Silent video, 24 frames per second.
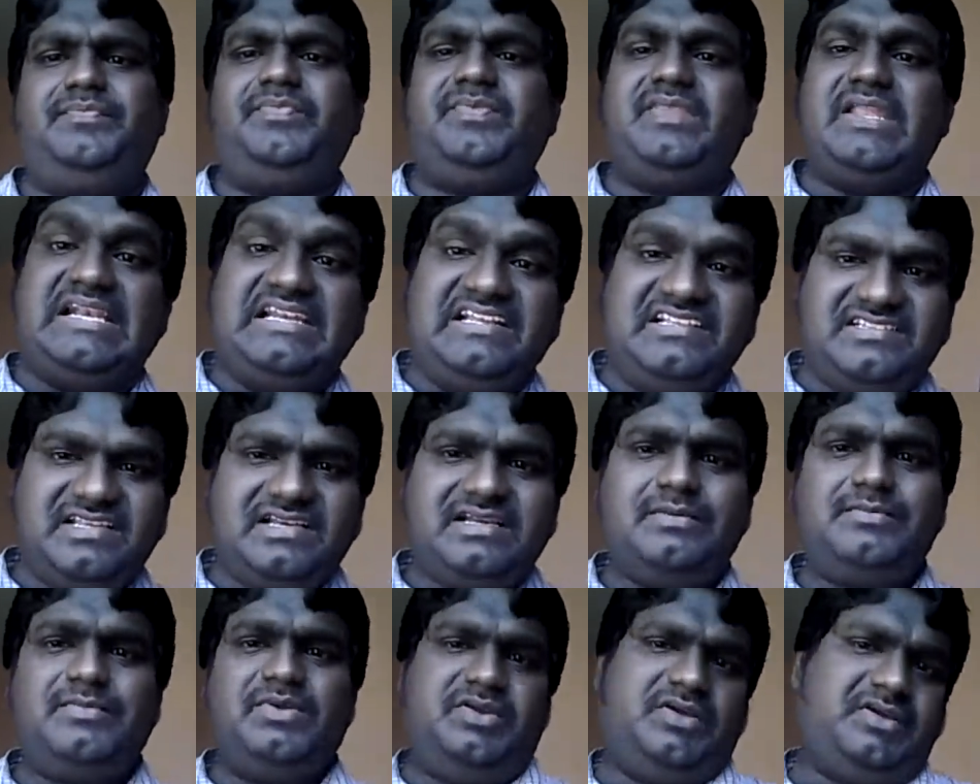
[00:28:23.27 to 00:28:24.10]
That is
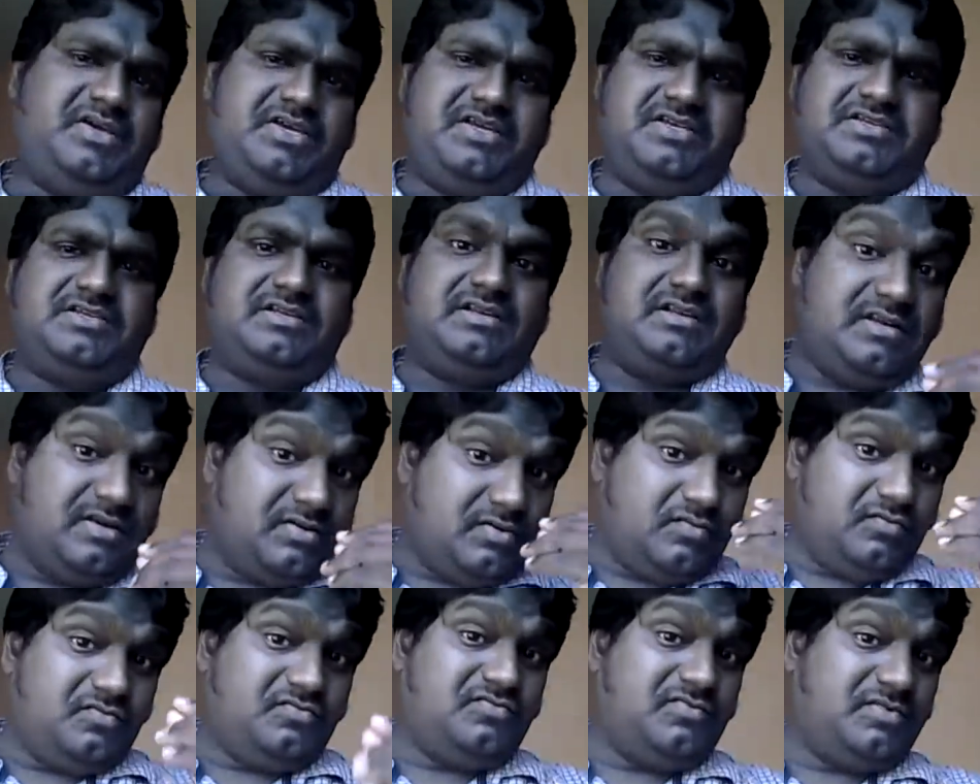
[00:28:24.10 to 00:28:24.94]
communication,
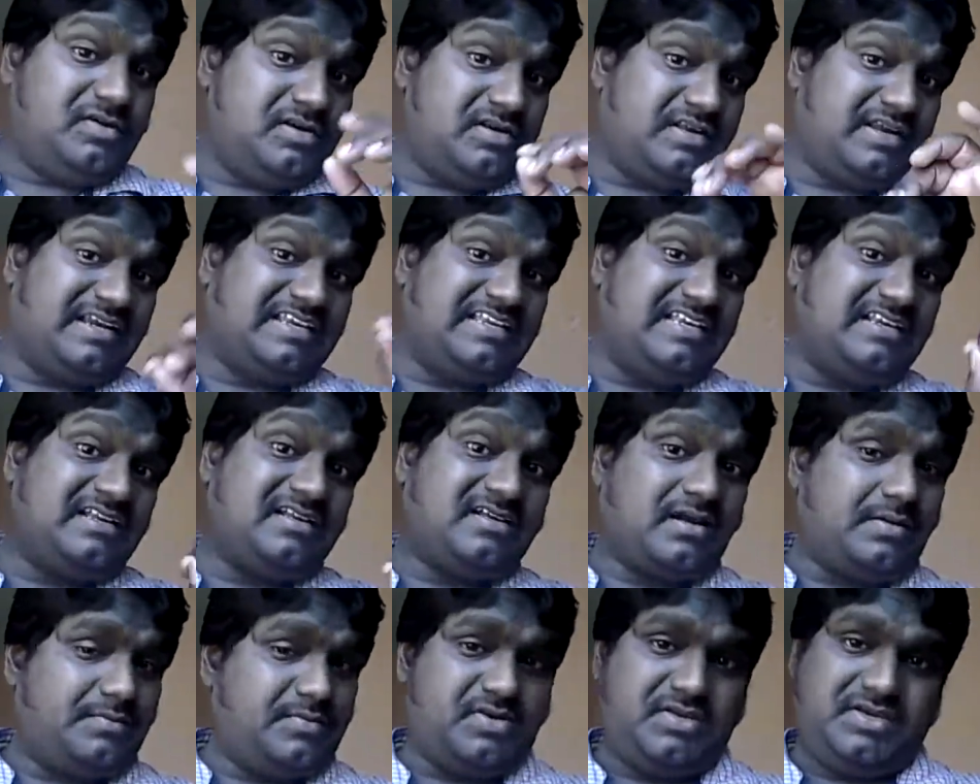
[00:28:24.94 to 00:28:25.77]

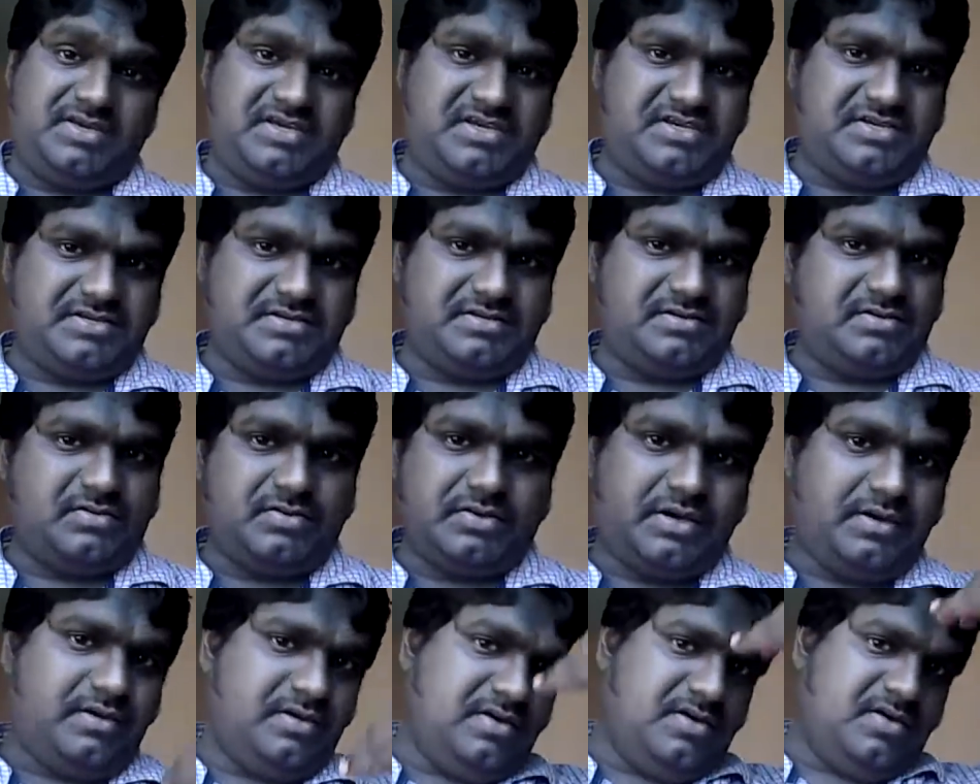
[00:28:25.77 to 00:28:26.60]
written communication.
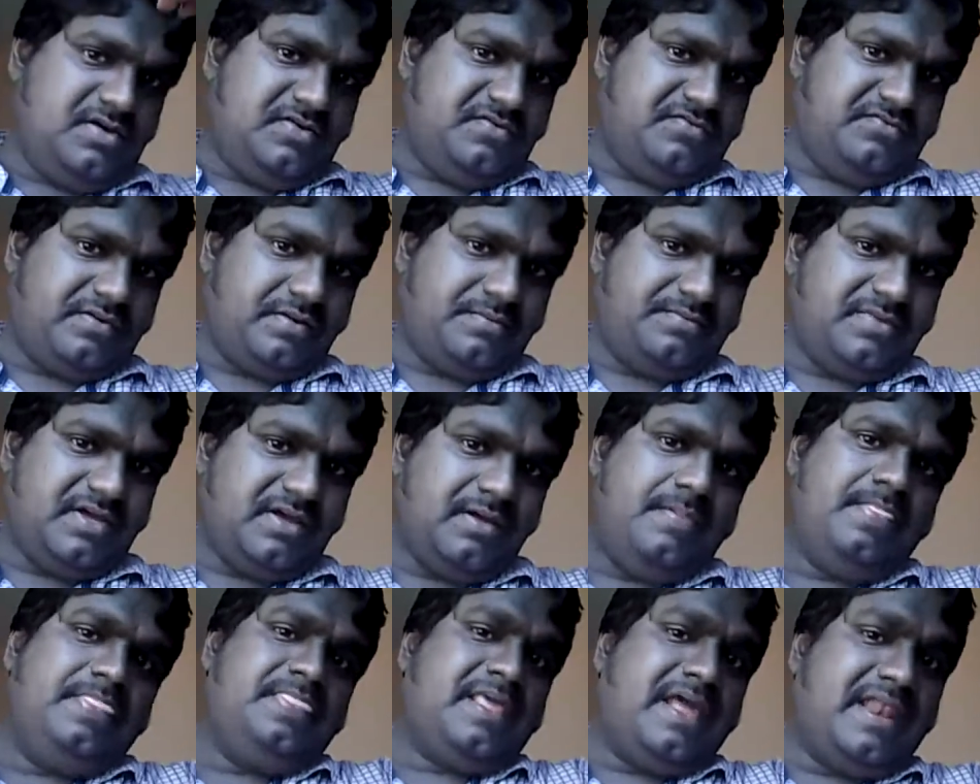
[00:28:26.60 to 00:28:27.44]
Okay, from
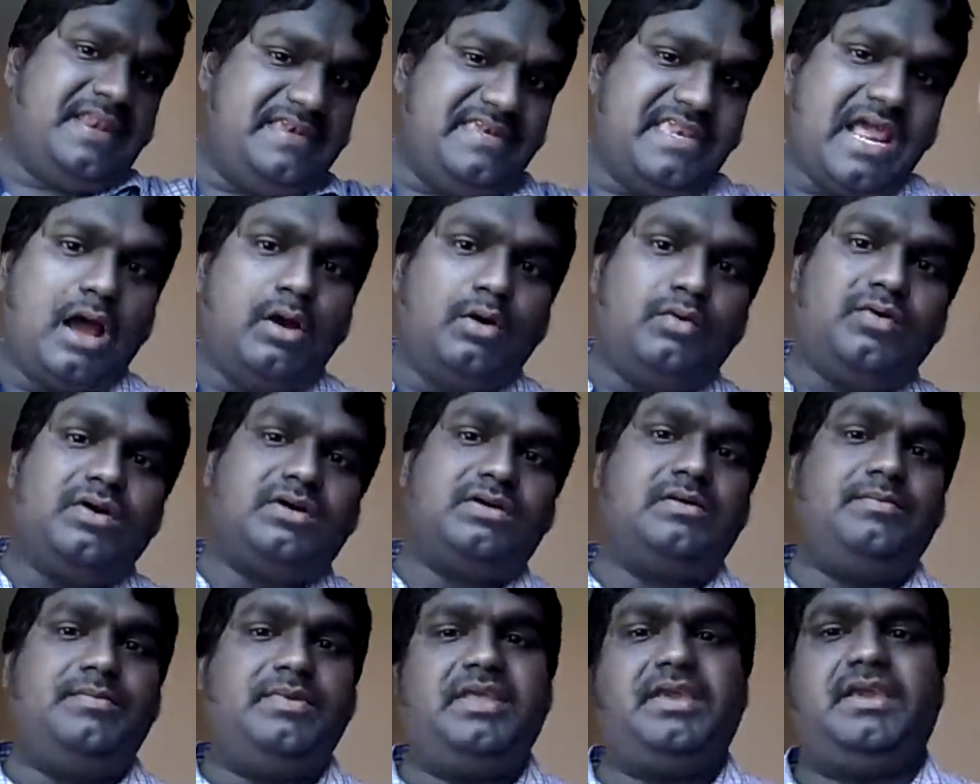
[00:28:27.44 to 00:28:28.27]
the downward
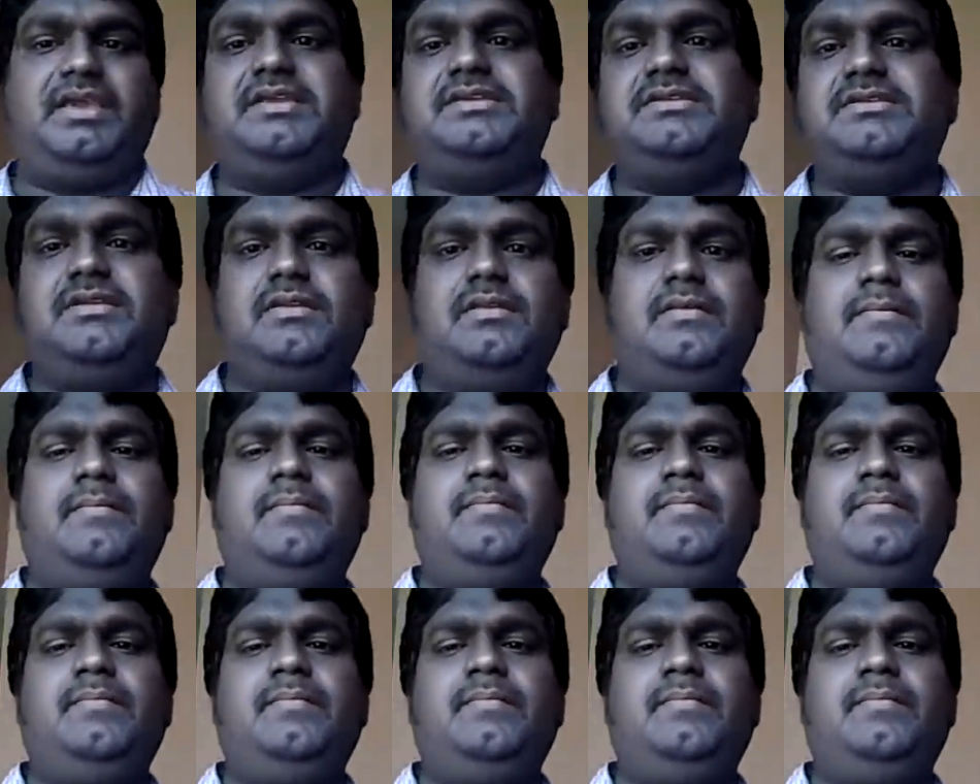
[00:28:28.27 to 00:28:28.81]
communication.